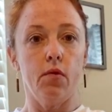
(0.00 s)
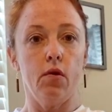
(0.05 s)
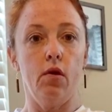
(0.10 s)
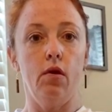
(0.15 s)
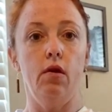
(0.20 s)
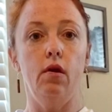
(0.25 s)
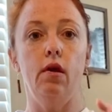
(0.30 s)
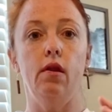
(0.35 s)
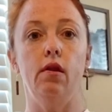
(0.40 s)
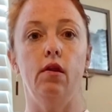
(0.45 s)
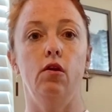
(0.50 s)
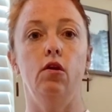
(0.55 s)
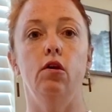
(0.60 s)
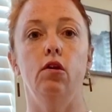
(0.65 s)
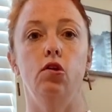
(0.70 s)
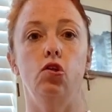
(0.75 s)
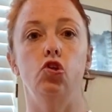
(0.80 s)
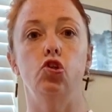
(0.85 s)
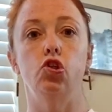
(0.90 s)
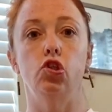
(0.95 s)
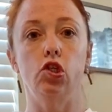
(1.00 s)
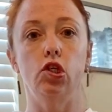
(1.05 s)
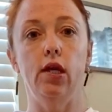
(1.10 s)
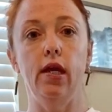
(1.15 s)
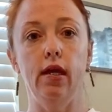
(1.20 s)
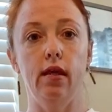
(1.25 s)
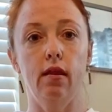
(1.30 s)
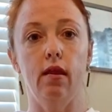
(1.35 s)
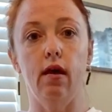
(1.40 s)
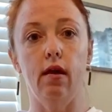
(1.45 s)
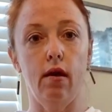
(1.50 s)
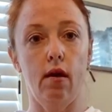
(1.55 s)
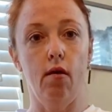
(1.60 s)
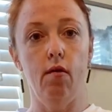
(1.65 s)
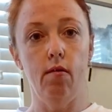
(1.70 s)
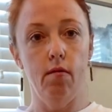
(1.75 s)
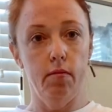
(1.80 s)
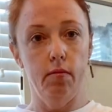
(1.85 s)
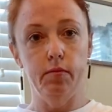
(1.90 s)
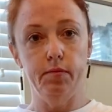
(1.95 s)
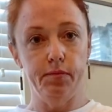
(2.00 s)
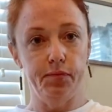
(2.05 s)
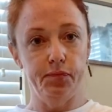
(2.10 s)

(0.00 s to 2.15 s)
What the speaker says: Good, and then you're going to shake that out.